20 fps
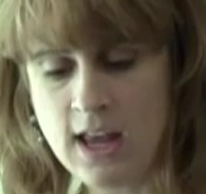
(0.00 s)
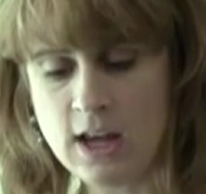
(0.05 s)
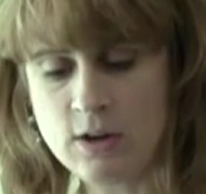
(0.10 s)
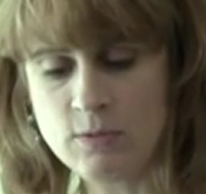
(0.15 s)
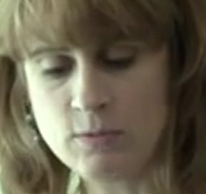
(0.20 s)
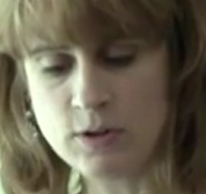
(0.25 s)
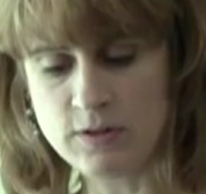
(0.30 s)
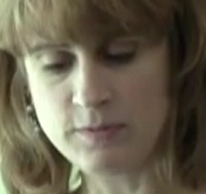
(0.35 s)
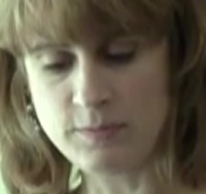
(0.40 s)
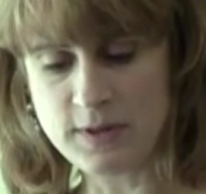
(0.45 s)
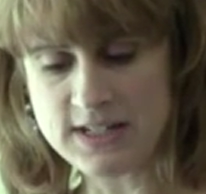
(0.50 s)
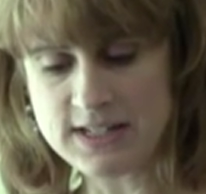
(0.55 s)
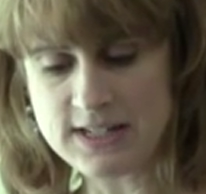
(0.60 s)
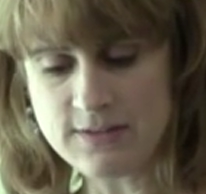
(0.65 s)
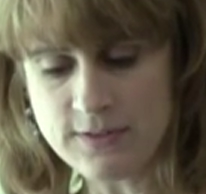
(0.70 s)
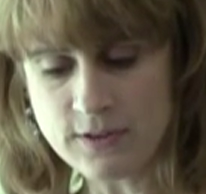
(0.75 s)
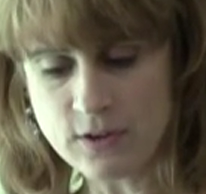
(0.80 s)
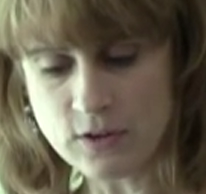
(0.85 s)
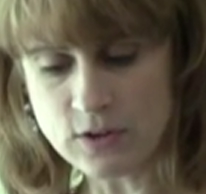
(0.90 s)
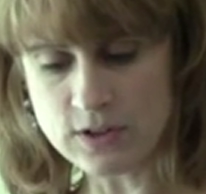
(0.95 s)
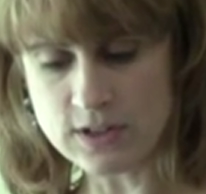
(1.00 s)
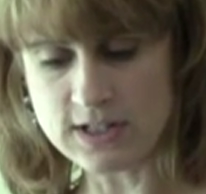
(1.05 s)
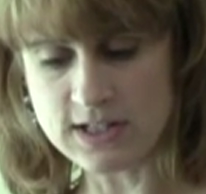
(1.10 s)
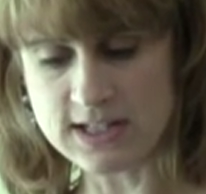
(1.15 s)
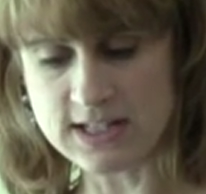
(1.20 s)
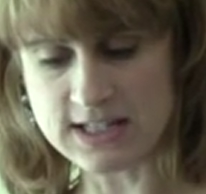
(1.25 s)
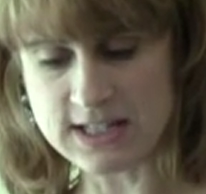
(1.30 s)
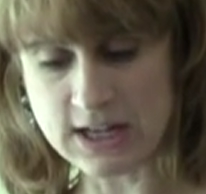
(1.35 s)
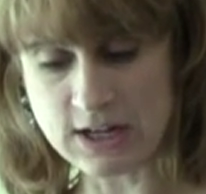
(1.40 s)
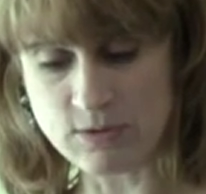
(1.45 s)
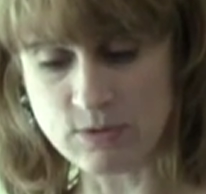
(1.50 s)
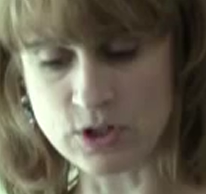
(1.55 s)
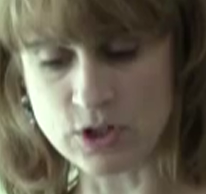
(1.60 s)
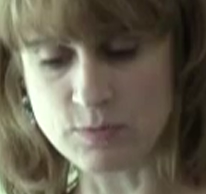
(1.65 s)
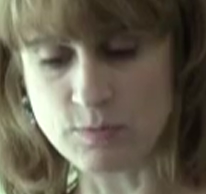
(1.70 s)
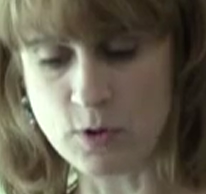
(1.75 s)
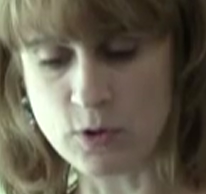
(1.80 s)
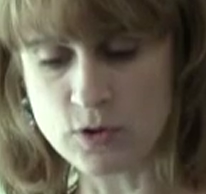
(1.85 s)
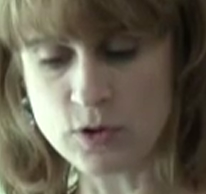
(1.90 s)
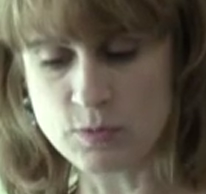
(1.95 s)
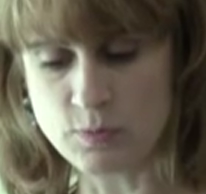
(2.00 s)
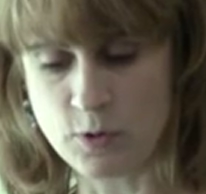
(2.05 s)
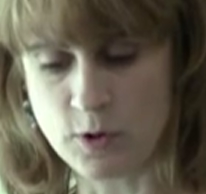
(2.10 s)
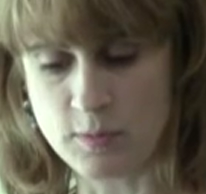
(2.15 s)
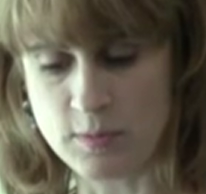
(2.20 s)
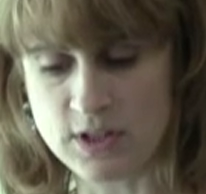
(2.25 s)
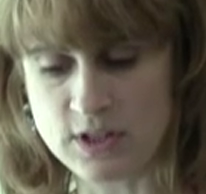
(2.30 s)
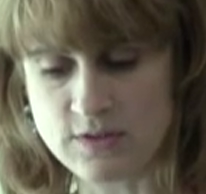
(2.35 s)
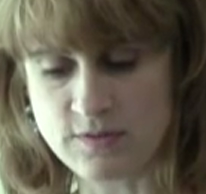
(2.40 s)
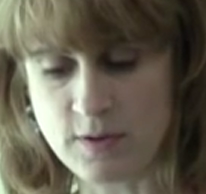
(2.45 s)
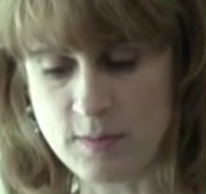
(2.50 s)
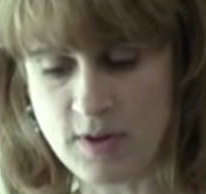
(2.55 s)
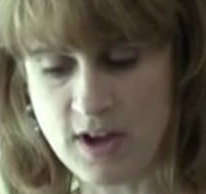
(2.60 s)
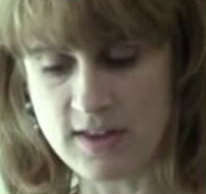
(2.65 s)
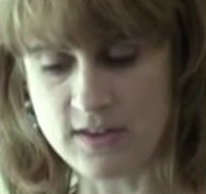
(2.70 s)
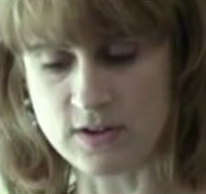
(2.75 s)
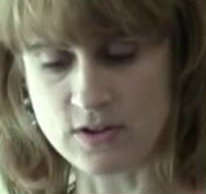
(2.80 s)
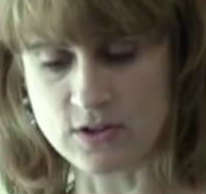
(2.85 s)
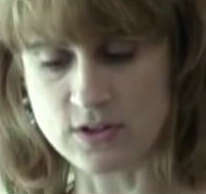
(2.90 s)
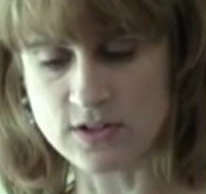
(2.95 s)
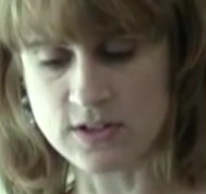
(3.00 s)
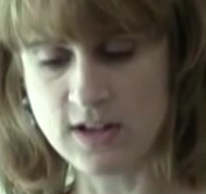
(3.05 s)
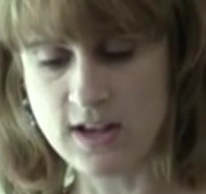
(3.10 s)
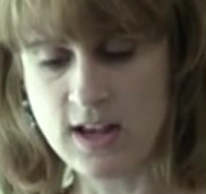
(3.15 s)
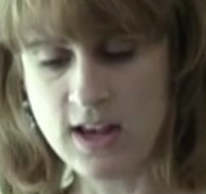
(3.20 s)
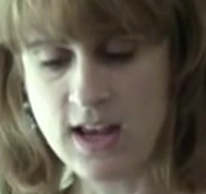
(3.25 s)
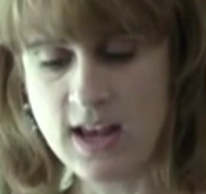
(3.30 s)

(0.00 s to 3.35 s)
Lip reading: it would have been difficult to distinguish most Mormons from others.